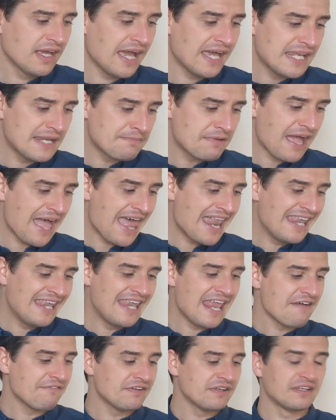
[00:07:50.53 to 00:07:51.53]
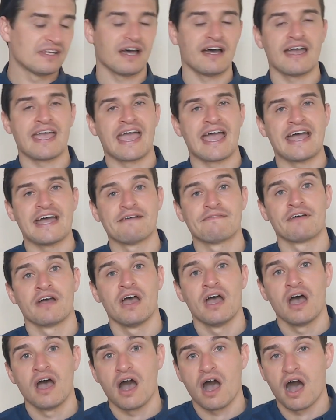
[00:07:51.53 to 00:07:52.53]
At number 11, I
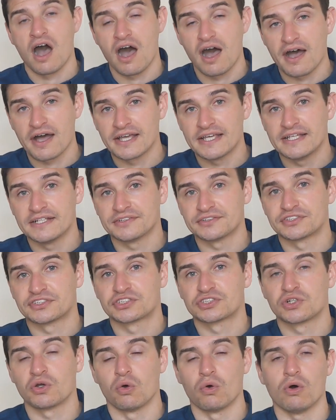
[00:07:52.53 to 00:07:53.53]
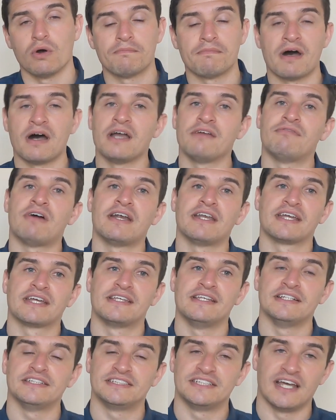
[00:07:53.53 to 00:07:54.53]
have High Score by Rainer
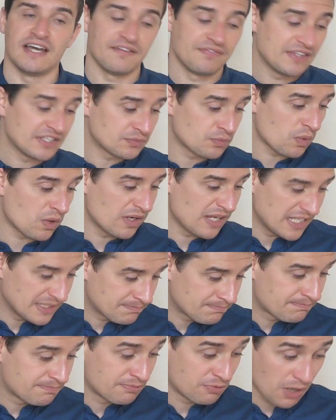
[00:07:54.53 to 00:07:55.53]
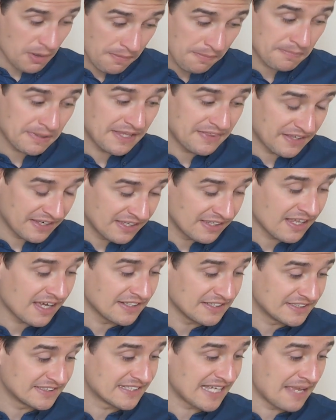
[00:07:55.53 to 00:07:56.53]
Knizia. This one is probably the
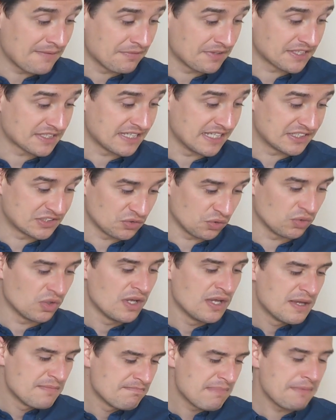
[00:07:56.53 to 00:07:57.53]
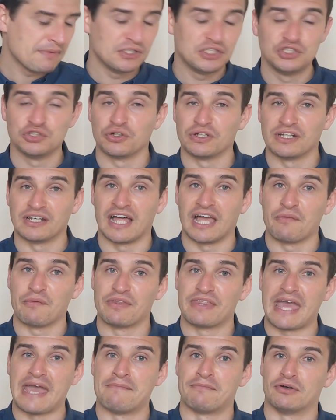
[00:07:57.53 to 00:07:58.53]
lightest game on this list, or maybe joint light
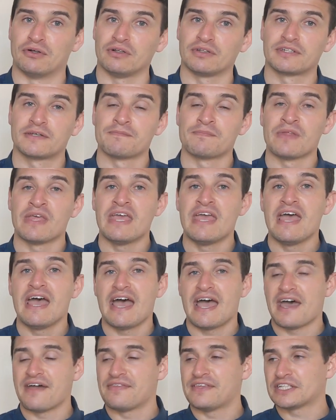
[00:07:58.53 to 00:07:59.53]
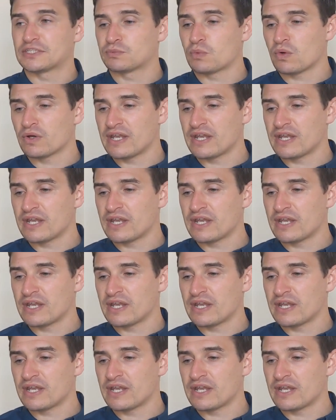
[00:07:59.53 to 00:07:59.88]
with Emerald. This